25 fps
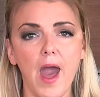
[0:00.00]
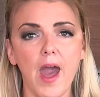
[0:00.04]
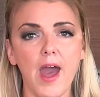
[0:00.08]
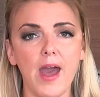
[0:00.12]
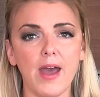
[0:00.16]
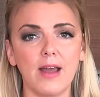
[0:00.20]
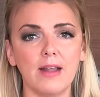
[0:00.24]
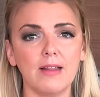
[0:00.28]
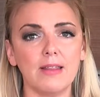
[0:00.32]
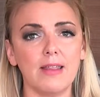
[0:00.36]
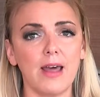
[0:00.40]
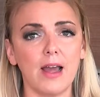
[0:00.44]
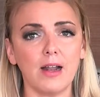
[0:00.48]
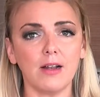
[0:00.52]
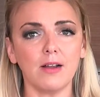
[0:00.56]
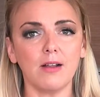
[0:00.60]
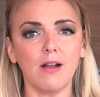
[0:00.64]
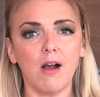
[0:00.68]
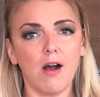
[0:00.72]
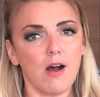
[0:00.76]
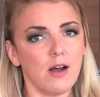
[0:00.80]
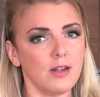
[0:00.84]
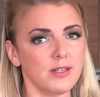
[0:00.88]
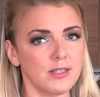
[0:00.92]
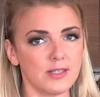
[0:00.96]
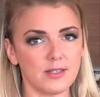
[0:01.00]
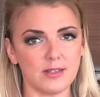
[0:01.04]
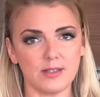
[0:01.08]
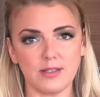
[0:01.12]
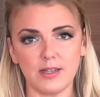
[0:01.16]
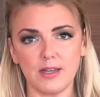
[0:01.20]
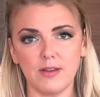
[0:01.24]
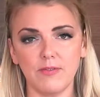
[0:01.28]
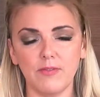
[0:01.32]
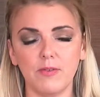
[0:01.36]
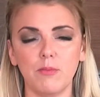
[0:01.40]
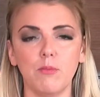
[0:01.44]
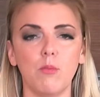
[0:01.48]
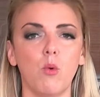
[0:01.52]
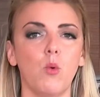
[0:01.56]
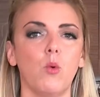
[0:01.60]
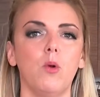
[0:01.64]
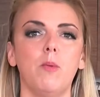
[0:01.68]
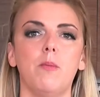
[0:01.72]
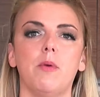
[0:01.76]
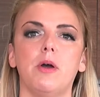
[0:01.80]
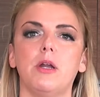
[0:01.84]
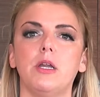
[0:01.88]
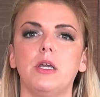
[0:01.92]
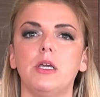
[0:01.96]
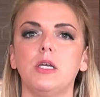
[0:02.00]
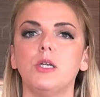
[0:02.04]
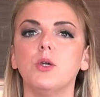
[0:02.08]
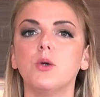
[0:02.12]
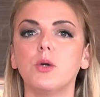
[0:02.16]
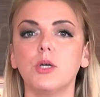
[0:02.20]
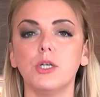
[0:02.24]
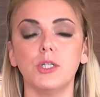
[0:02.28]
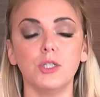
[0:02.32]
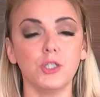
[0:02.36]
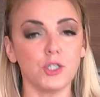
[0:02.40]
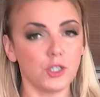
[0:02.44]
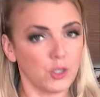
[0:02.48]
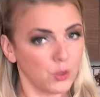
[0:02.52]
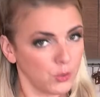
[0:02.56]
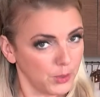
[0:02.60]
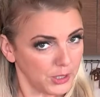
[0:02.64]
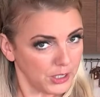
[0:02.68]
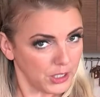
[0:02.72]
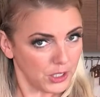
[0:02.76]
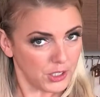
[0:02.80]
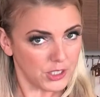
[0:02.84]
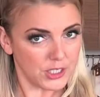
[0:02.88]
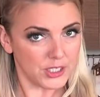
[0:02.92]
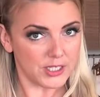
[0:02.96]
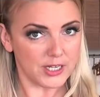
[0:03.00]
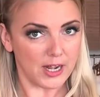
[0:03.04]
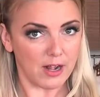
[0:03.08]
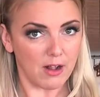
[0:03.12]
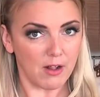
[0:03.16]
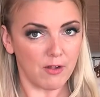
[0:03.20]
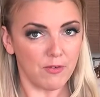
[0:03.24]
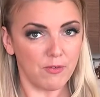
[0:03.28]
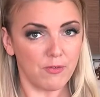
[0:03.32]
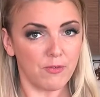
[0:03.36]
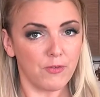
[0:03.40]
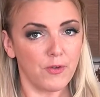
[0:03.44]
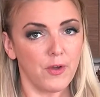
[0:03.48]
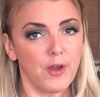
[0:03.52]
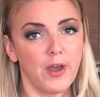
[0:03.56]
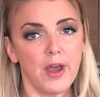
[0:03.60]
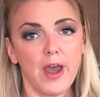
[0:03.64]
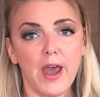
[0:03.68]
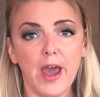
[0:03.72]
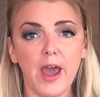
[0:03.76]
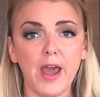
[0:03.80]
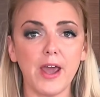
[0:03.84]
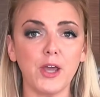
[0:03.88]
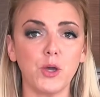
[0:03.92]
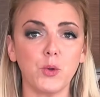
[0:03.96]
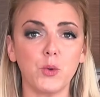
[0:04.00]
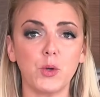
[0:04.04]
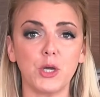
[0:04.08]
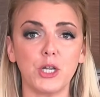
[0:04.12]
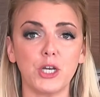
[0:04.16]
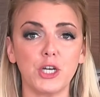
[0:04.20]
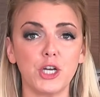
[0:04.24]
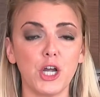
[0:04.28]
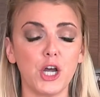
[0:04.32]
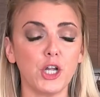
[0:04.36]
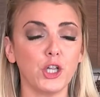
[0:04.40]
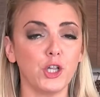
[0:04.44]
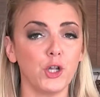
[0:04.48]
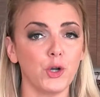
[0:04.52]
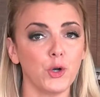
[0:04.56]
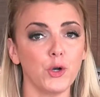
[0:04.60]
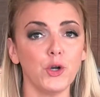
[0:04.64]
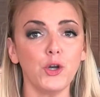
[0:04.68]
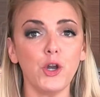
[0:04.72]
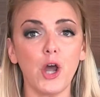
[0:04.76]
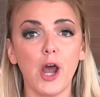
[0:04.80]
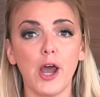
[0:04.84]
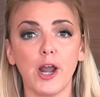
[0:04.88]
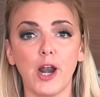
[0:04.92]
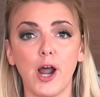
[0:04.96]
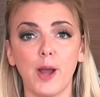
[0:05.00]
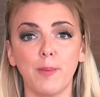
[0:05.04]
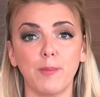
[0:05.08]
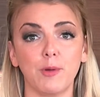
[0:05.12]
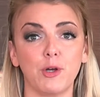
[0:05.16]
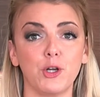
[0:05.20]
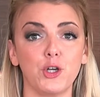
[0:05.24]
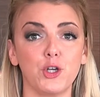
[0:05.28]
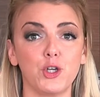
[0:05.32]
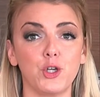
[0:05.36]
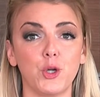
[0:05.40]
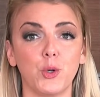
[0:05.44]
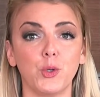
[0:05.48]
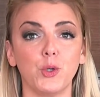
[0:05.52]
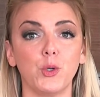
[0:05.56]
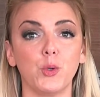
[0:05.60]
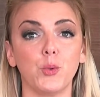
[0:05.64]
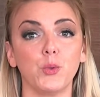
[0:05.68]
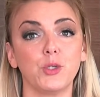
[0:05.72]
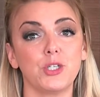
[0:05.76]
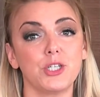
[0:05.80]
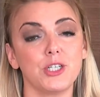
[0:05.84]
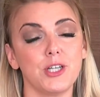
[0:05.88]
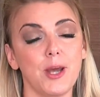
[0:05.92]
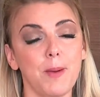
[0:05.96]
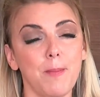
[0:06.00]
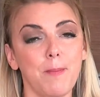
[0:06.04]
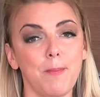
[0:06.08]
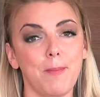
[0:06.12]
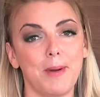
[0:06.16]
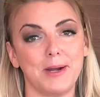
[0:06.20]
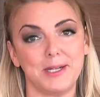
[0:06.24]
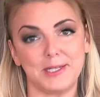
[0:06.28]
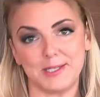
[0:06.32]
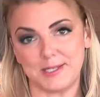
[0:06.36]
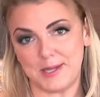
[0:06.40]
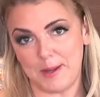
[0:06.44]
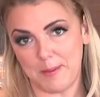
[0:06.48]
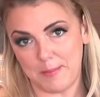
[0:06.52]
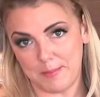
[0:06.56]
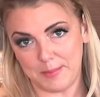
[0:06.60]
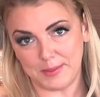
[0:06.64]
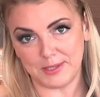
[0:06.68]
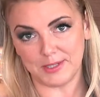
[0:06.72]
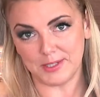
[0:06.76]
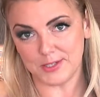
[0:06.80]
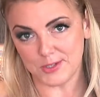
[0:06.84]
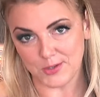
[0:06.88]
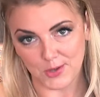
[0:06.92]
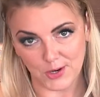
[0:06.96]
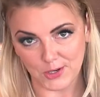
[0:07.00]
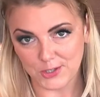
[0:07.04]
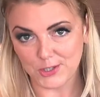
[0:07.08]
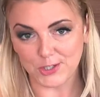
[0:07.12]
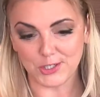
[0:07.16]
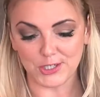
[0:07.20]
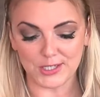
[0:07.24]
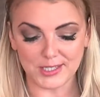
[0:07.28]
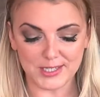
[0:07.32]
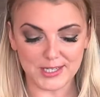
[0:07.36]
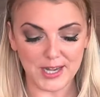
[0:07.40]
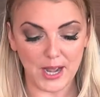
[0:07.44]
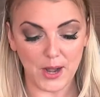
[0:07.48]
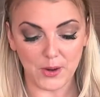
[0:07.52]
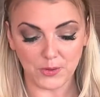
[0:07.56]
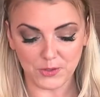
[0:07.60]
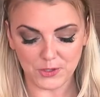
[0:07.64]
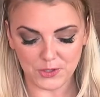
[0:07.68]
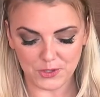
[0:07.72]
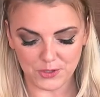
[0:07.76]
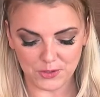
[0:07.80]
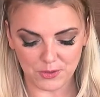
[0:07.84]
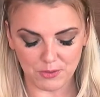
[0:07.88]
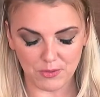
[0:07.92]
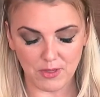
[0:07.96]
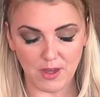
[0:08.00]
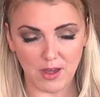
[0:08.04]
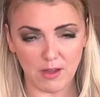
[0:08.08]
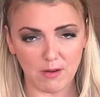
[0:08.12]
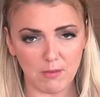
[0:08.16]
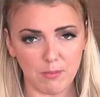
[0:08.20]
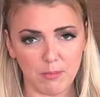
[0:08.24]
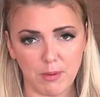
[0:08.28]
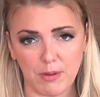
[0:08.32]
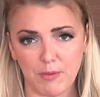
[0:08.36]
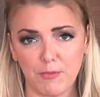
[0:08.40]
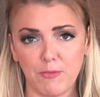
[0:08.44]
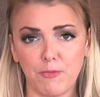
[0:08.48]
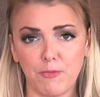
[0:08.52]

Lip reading: and that costs even more money. You can do it yourself, you can learn, and I'm going to show you step-by-step instructions how to do that. But